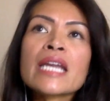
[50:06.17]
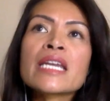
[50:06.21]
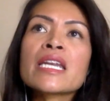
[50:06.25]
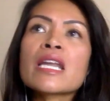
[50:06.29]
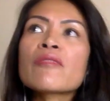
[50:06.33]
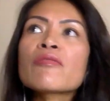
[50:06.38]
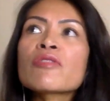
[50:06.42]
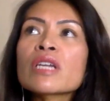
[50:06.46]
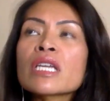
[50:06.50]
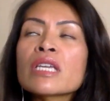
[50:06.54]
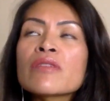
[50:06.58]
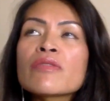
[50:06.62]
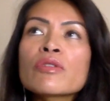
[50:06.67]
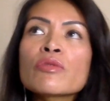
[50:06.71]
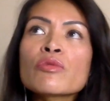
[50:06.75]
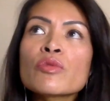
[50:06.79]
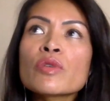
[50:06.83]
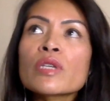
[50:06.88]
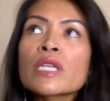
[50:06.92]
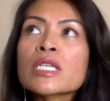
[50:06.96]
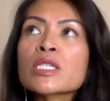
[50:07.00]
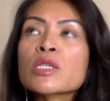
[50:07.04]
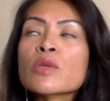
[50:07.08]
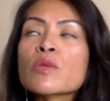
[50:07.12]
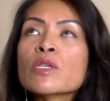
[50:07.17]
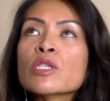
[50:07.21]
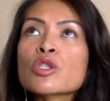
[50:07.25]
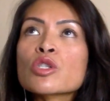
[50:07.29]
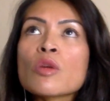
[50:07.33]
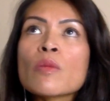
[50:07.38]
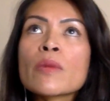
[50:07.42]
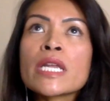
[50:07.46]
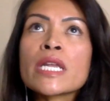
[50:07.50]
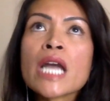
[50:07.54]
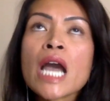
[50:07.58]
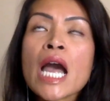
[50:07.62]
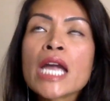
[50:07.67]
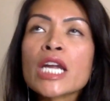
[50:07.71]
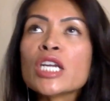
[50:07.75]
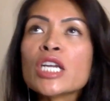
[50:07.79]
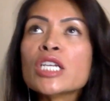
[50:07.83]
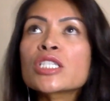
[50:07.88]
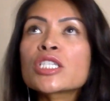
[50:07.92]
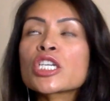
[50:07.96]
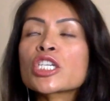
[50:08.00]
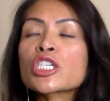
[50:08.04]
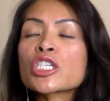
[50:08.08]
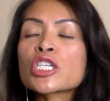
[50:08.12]
I never even realized there was so many eye
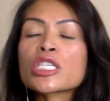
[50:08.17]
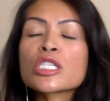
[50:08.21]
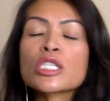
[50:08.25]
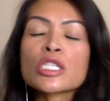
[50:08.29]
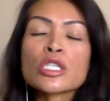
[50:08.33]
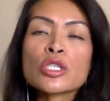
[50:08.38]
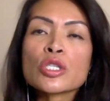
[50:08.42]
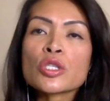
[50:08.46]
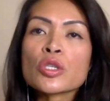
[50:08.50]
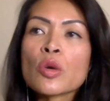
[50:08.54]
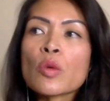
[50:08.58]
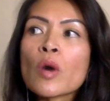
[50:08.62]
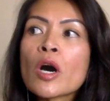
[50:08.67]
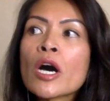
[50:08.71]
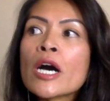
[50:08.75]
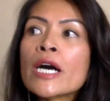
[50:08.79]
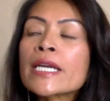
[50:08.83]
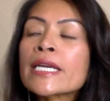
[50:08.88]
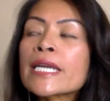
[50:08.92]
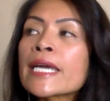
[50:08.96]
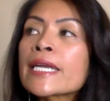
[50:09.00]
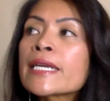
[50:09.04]
conditions and so on.